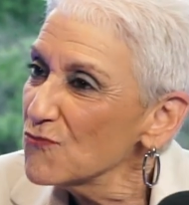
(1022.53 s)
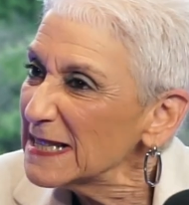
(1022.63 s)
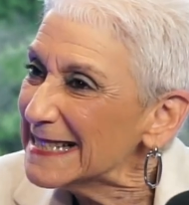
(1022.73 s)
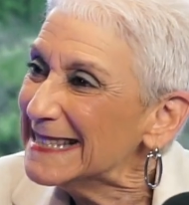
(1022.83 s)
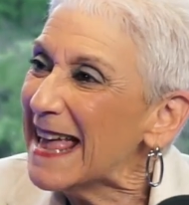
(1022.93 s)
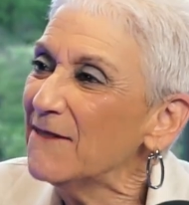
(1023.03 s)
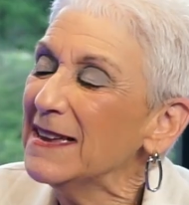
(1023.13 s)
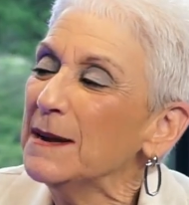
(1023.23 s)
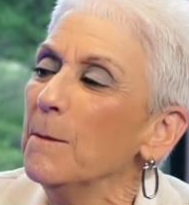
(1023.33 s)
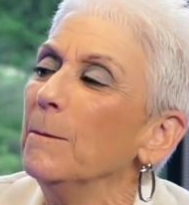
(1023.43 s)

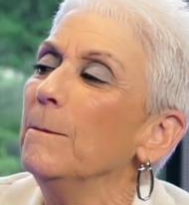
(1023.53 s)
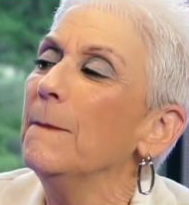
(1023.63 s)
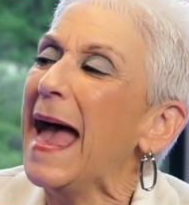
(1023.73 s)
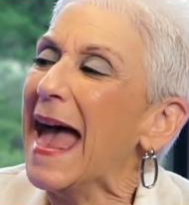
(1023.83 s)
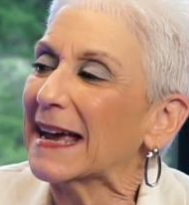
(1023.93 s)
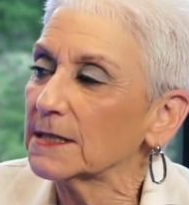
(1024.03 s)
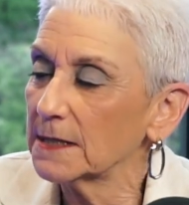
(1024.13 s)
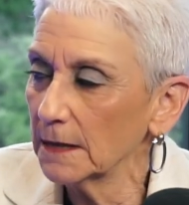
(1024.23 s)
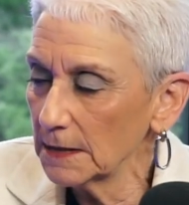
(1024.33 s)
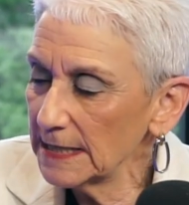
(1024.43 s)
7,
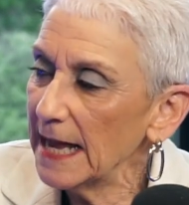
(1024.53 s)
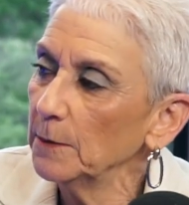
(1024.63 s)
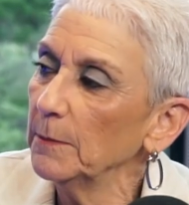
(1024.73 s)
max 10